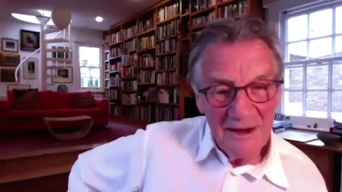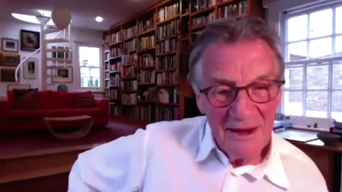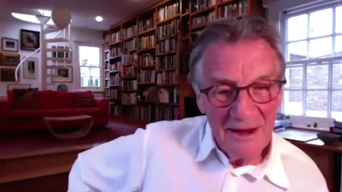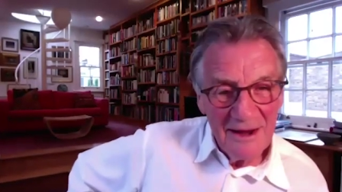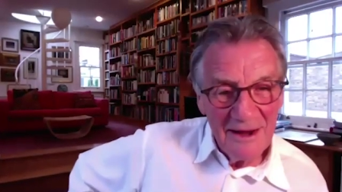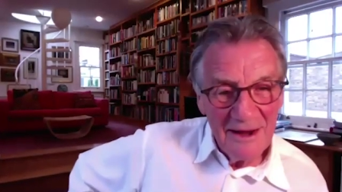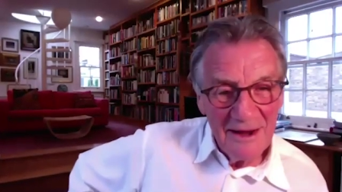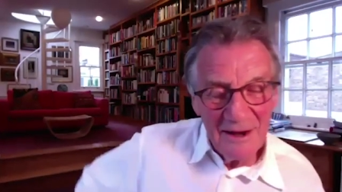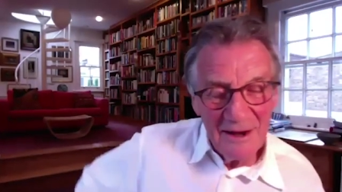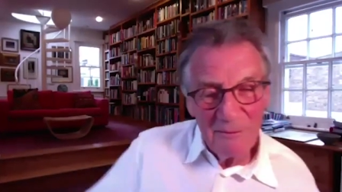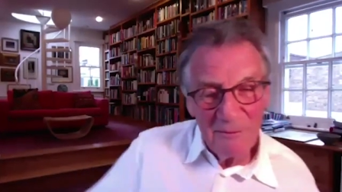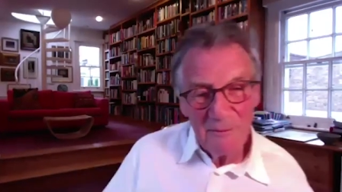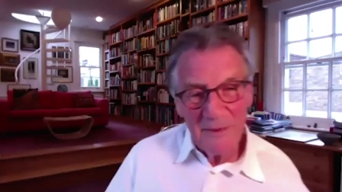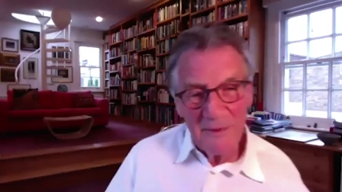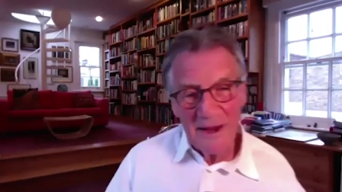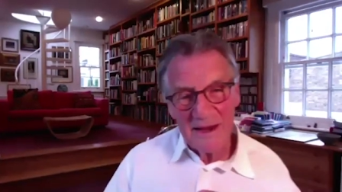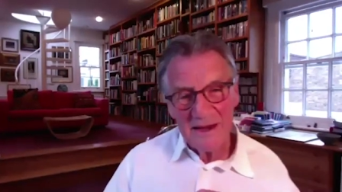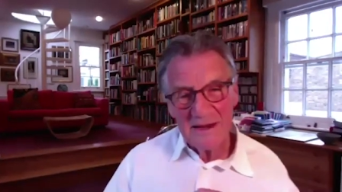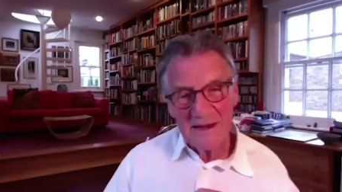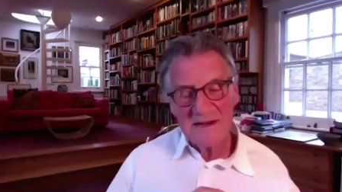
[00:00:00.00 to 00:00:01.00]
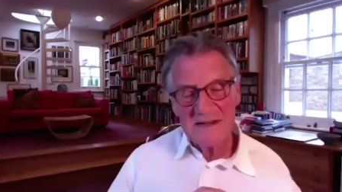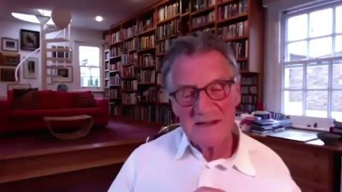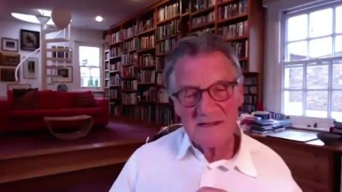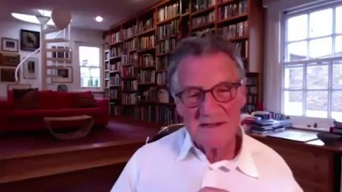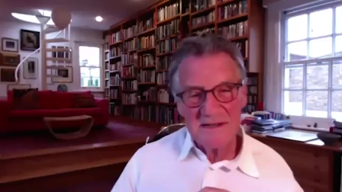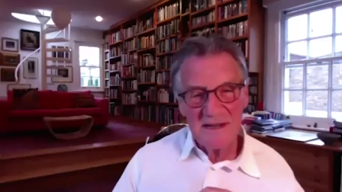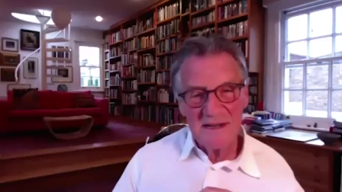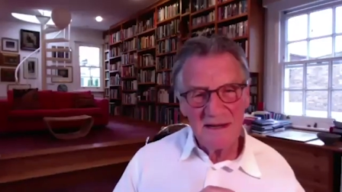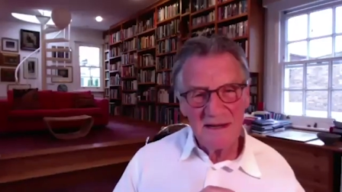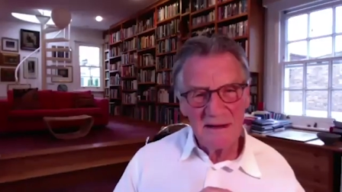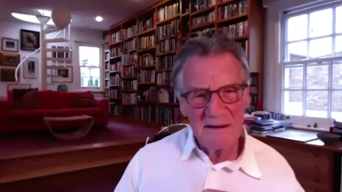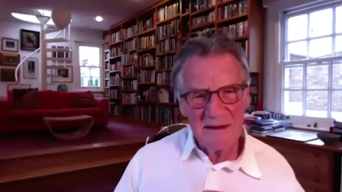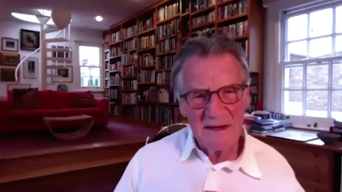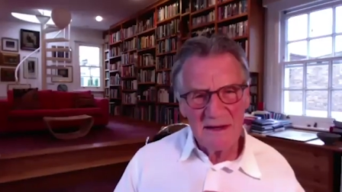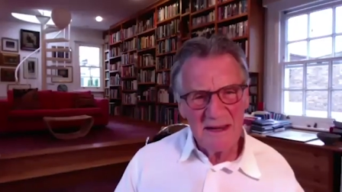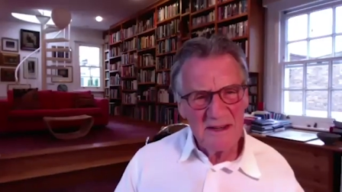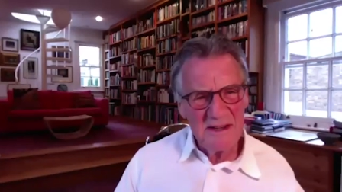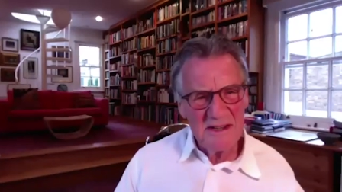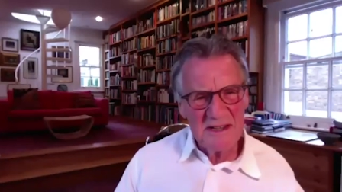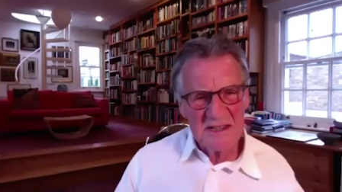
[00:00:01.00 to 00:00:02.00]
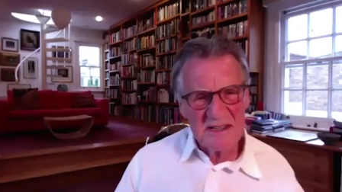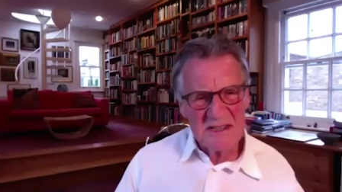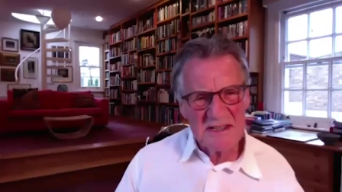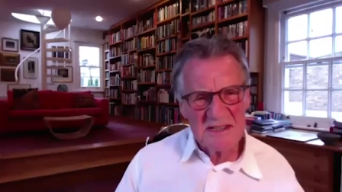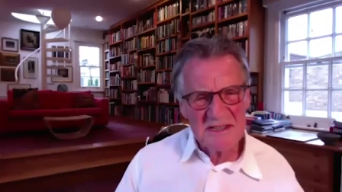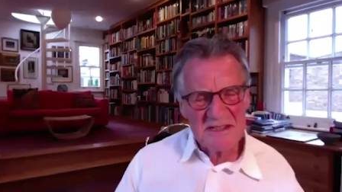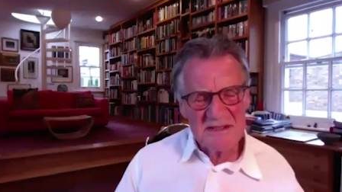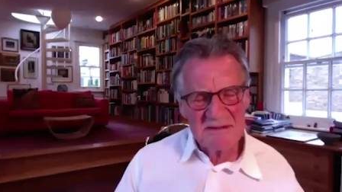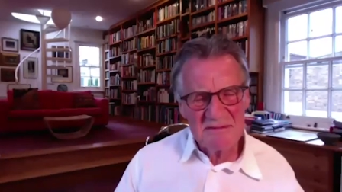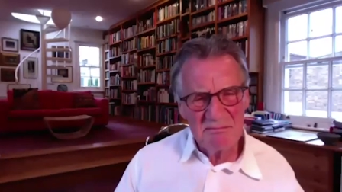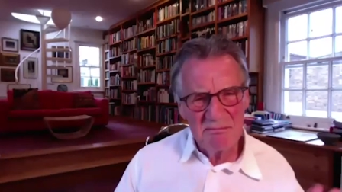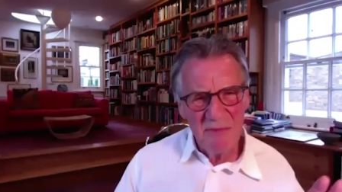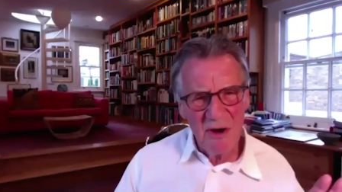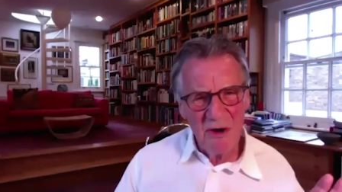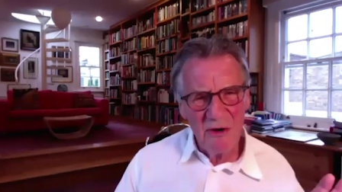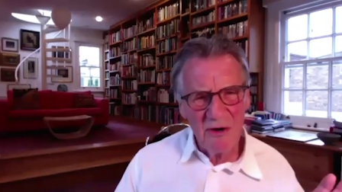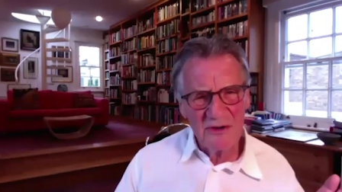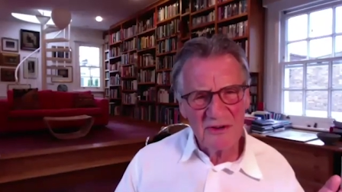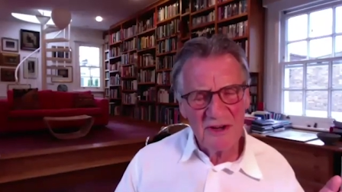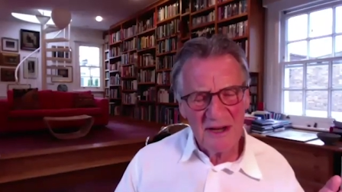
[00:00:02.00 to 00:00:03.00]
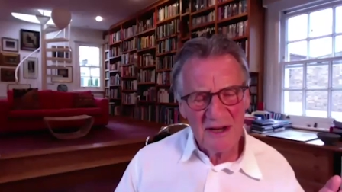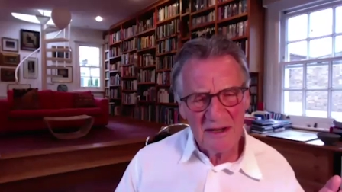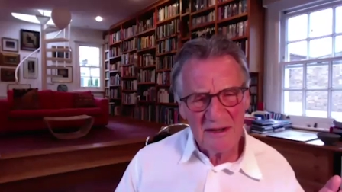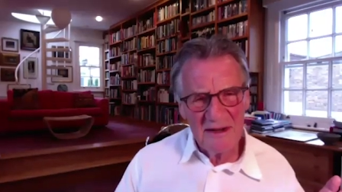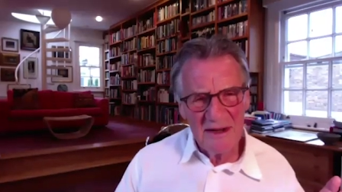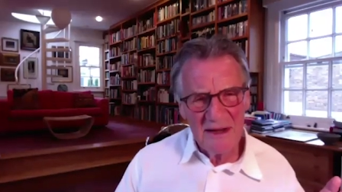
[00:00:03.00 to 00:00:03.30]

Um, and they, they just mocked it.